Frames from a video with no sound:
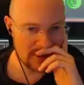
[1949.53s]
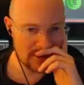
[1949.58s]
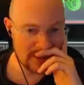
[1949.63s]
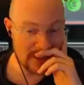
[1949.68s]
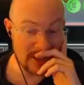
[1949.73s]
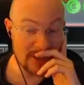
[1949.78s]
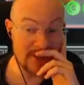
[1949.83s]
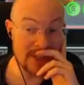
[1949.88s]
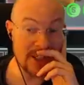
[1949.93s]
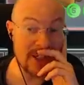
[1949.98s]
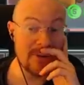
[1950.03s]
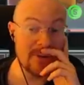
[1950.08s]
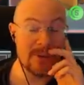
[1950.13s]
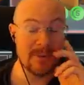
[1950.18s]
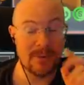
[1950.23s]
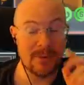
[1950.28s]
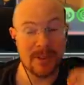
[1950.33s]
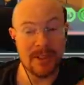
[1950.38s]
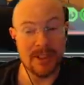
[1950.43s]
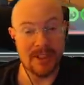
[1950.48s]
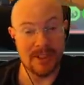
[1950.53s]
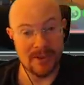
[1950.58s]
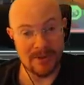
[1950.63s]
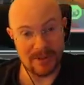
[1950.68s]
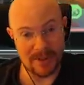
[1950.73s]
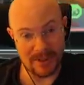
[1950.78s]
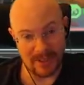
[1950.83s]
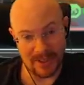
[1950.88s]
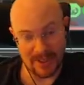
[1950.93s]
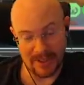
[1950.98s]
Now, now we really don't
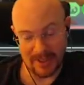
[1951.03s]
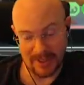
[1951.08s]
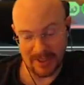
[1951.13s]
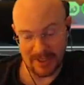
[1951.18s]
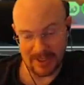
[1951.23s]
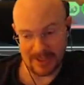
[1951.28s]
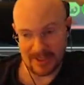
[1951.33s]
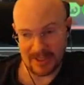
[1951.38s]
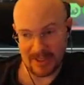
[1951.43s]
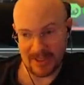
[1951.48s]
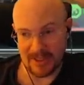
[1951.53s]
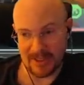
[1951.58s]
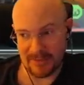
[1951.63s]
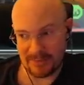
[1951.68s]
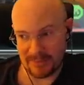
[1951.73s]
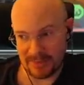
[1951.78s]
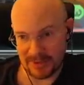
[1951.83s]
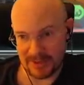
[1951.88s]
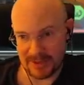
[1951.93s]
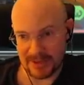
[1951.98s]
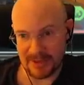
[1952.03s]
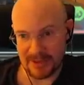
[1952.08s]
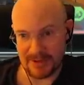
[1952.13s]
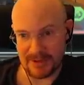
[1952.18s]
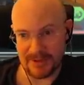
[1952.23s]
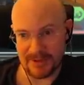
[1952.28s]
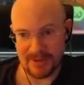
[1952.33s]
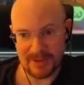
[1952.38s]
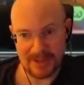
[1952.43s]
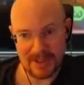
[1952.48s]
need an anti-personnel
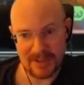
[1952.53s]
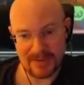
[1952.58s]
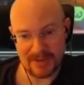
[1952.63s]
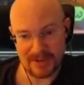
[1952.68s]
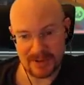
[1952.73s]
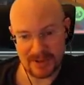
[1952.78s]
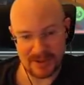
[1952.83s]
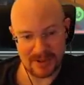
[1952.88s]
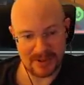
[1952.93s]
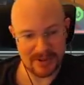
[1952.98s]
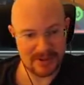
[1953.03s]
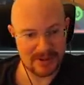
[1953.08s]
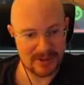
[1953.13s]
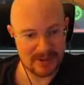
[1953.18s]
drone, that's for sure.